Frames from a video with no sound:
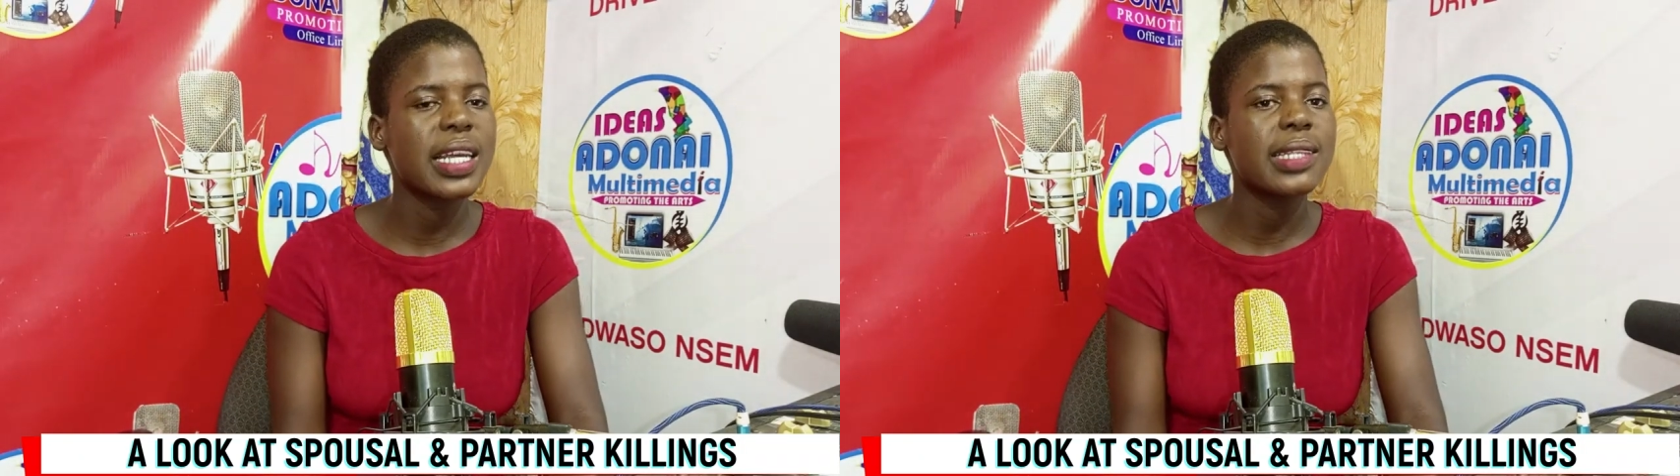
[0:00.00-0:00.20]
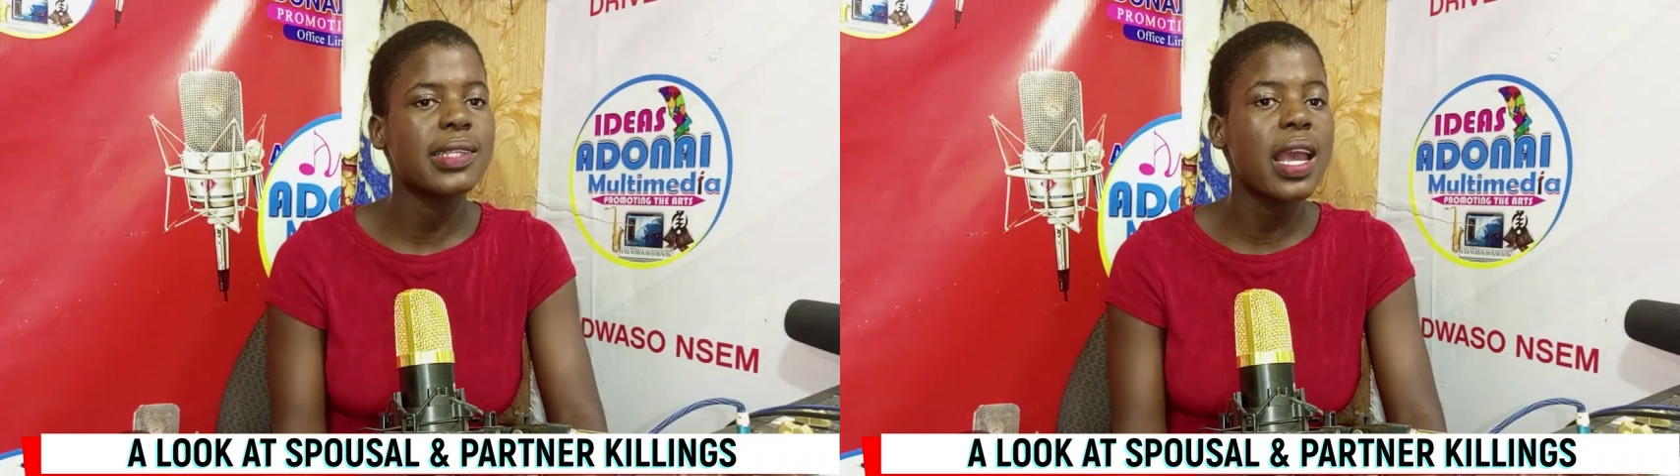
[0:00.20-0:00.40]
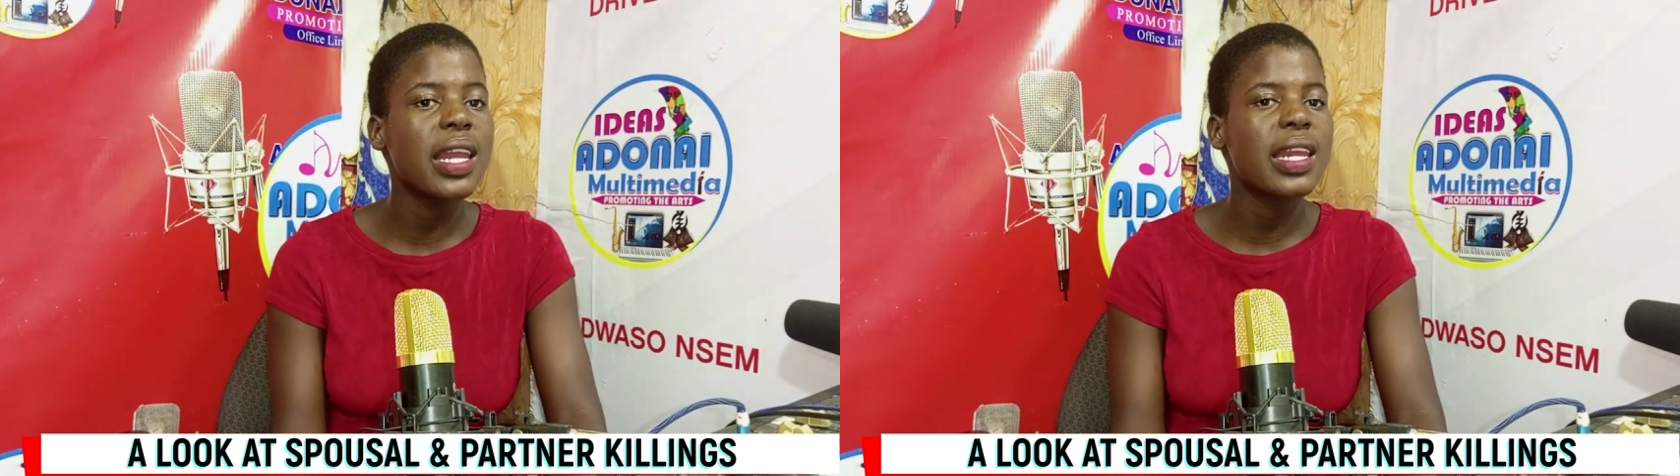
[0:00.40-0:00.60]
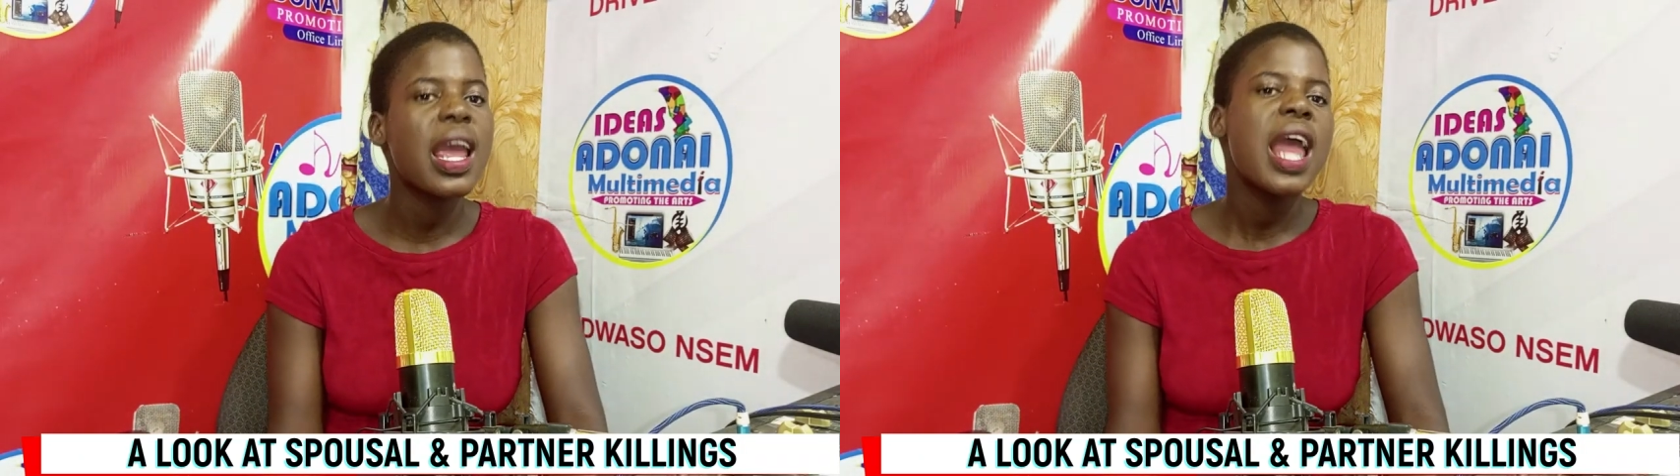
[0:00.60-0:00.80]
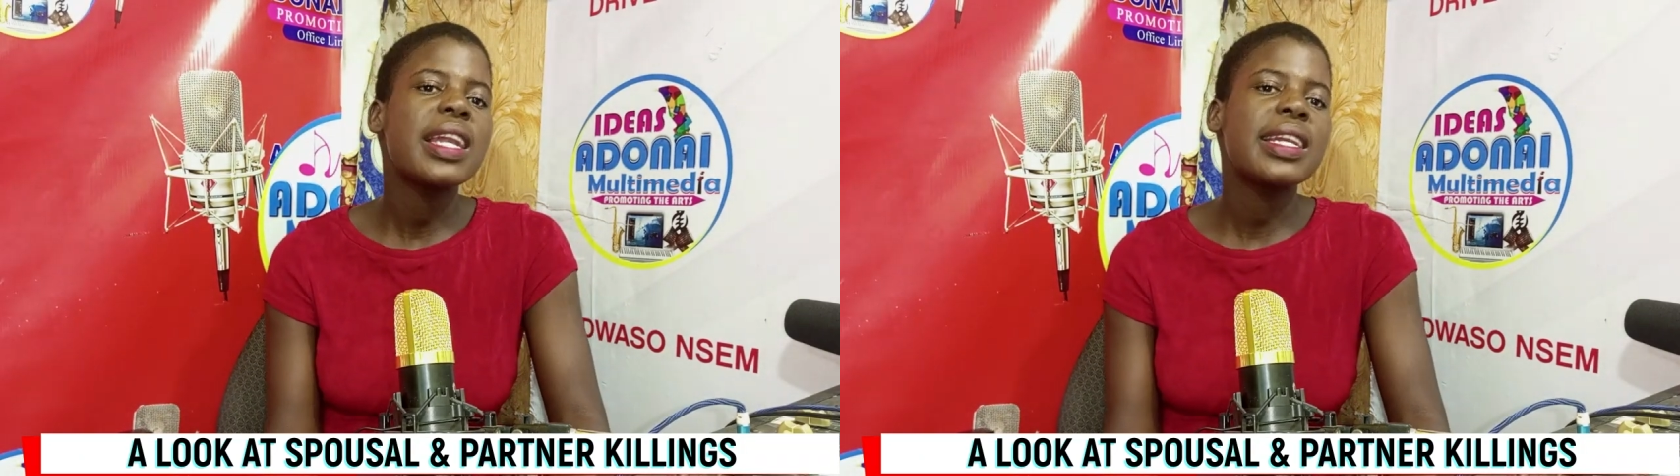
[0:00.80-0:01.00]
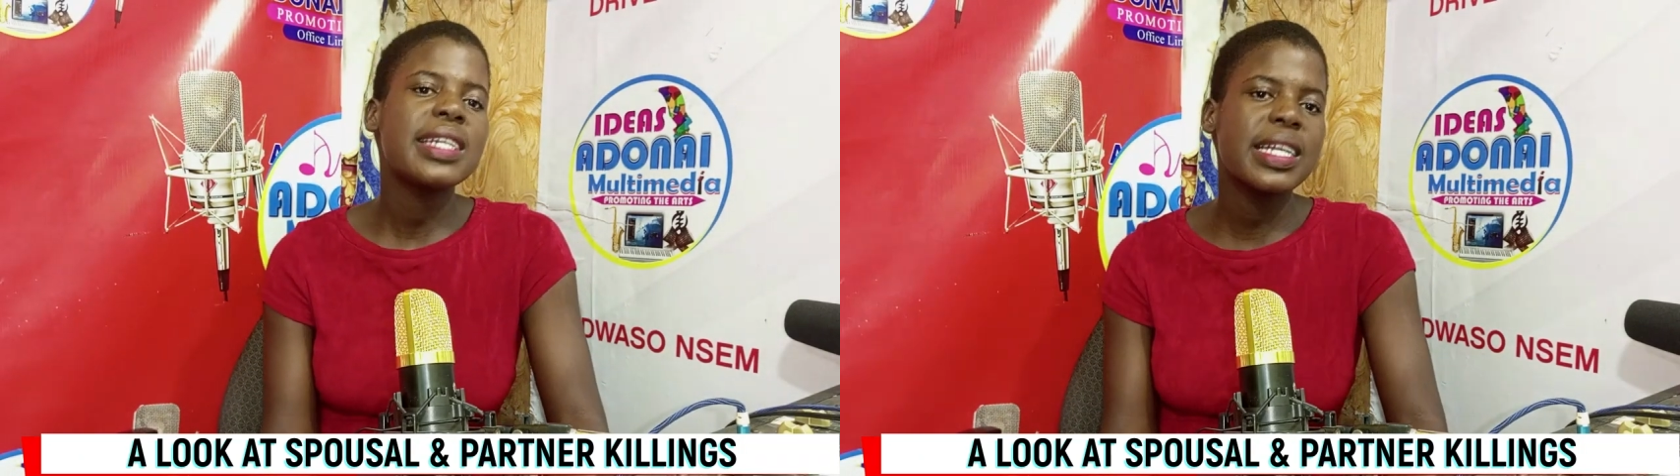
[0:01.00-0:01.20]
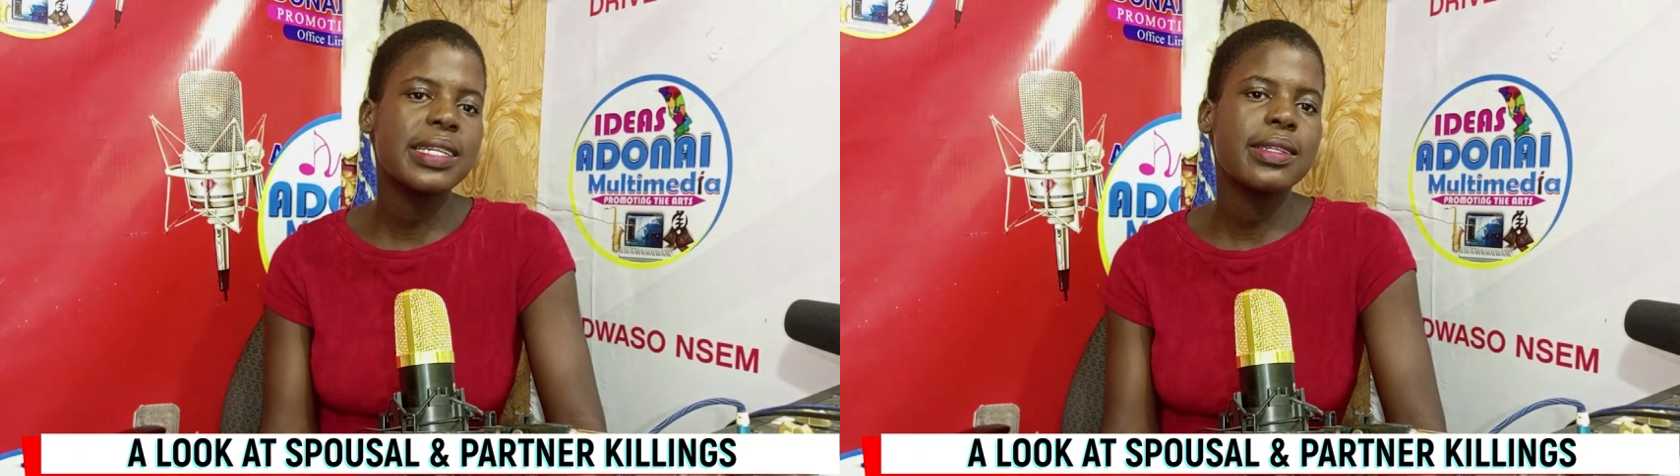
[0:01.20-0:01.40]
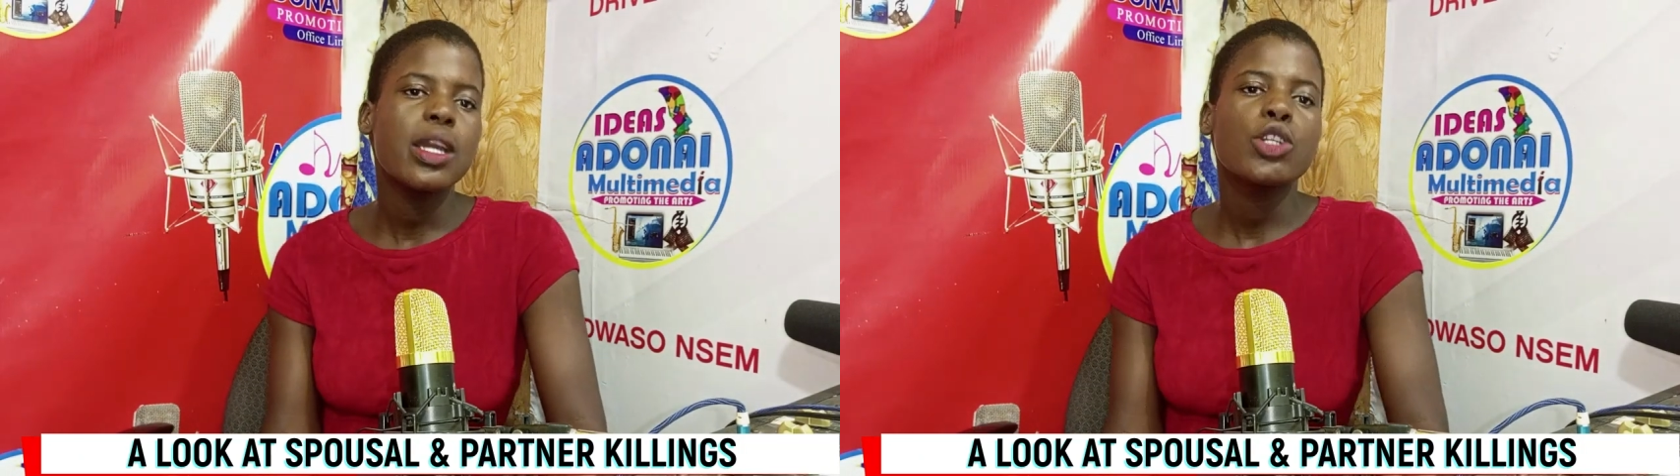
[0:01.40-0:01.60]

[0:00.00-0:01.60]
in turn lead